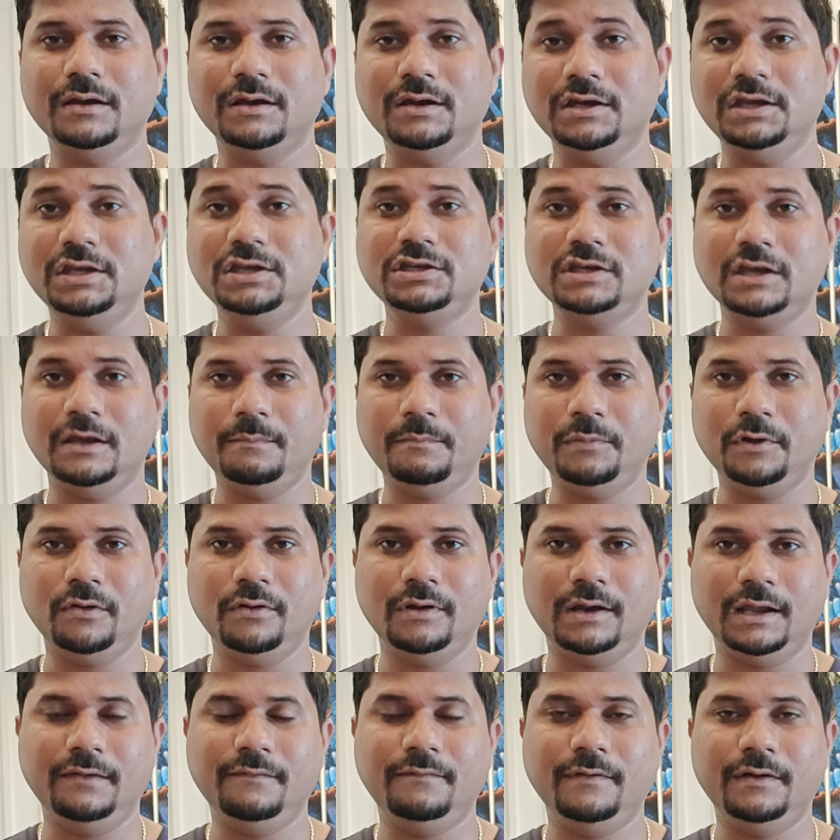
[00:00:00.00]
reshape your
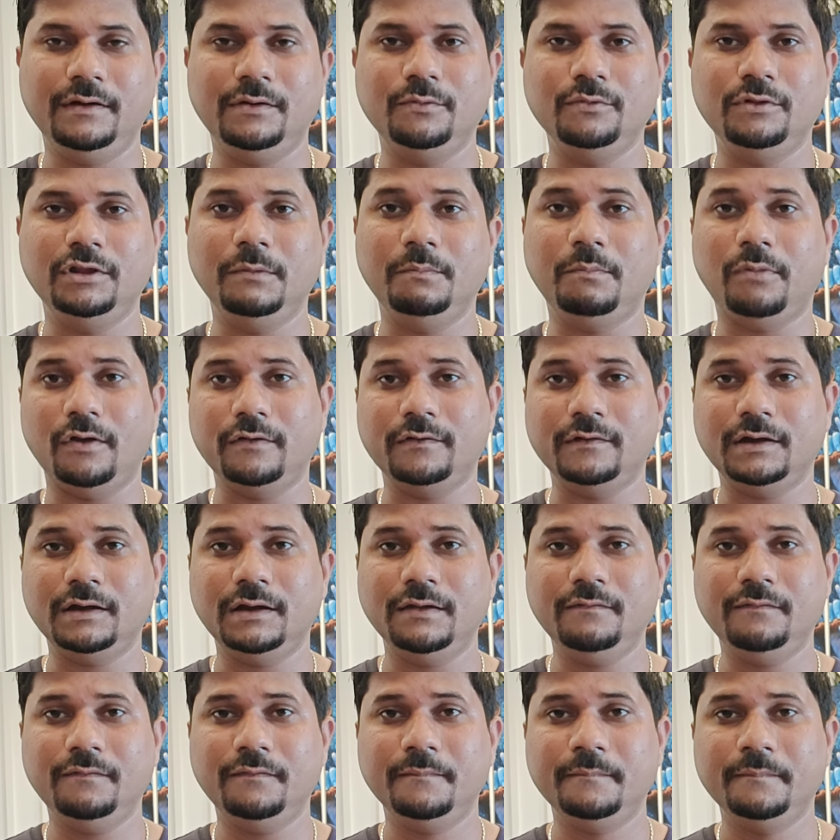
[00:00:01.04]
life into the
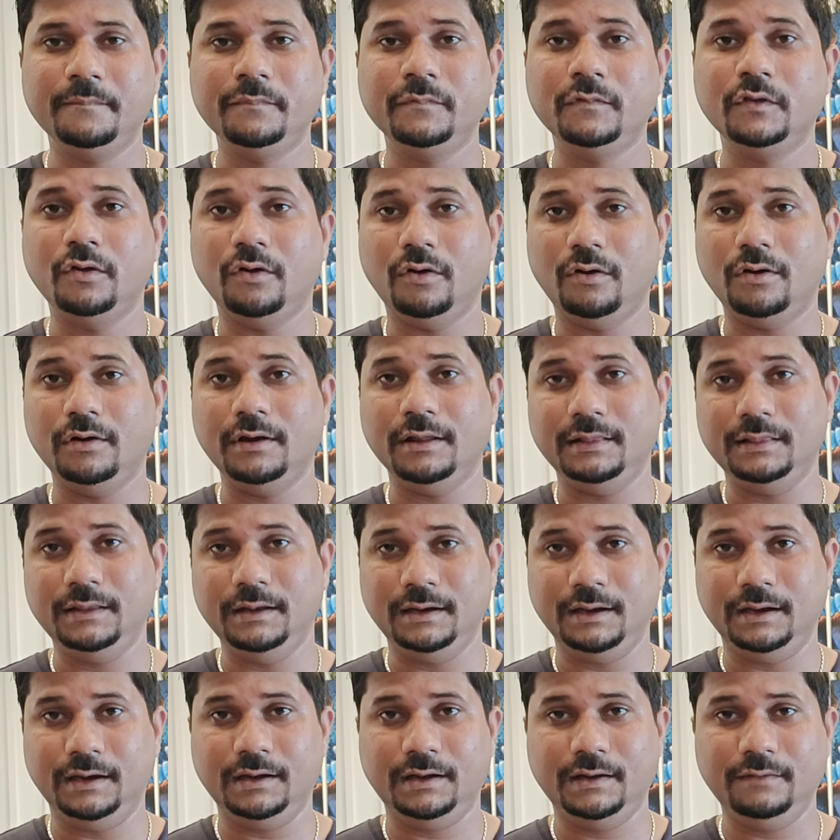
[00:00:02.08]
positive or in the
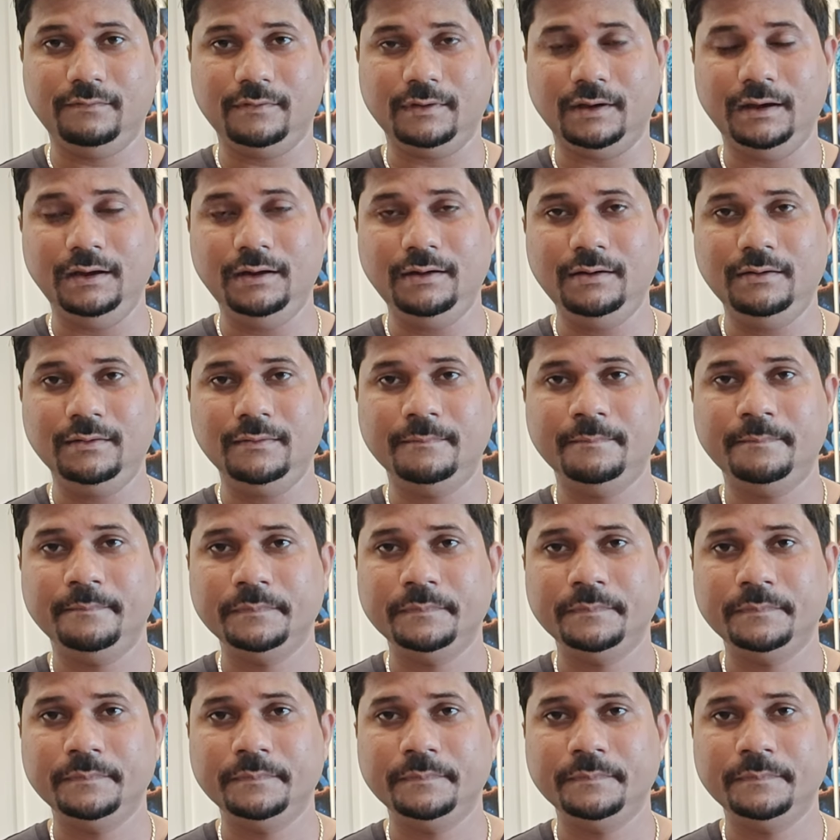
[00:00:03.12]
negative side.